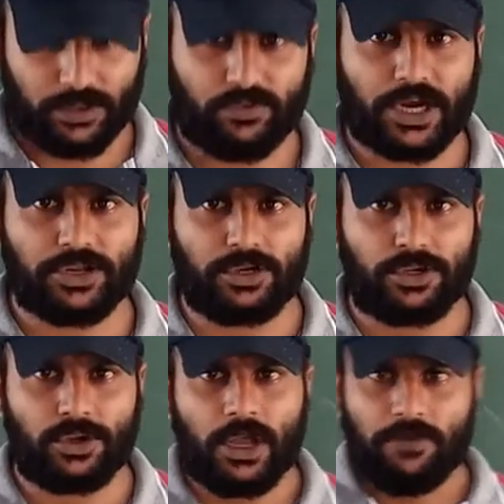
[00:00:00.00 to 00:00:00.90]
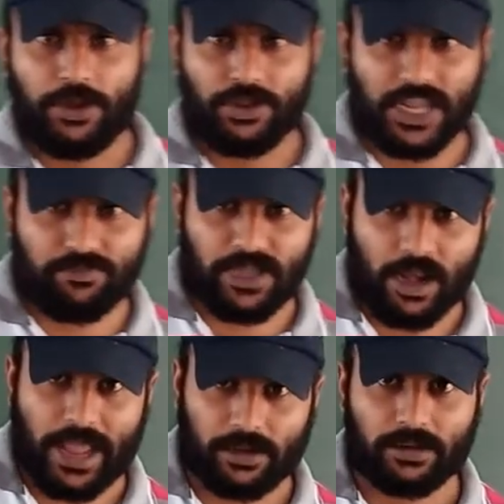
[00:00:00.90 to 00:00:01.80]
What you will do, when you keep the
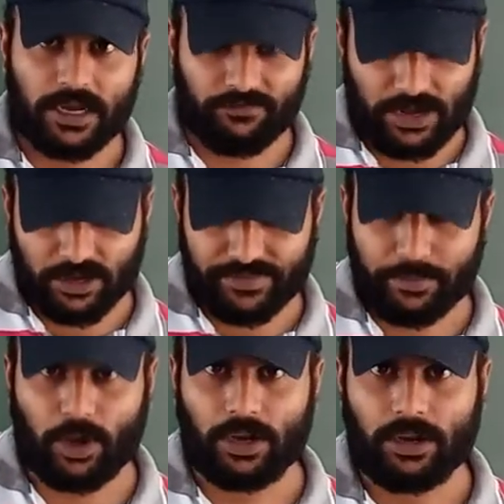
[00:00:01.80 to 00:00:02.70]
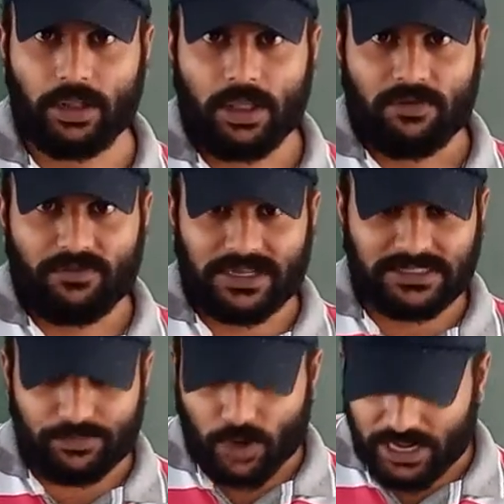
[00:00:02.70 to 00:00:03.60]
leg in front of the ball, once
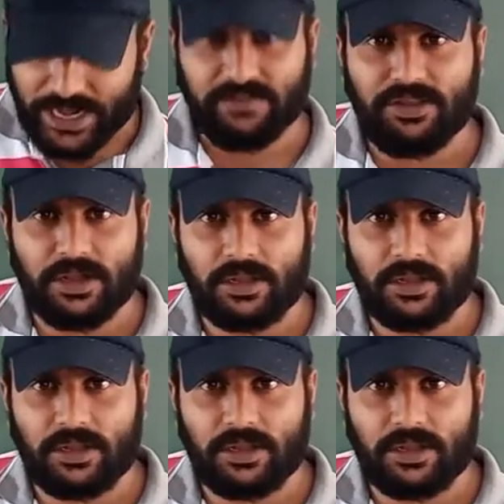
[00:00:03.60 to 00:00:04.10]
the ball hit your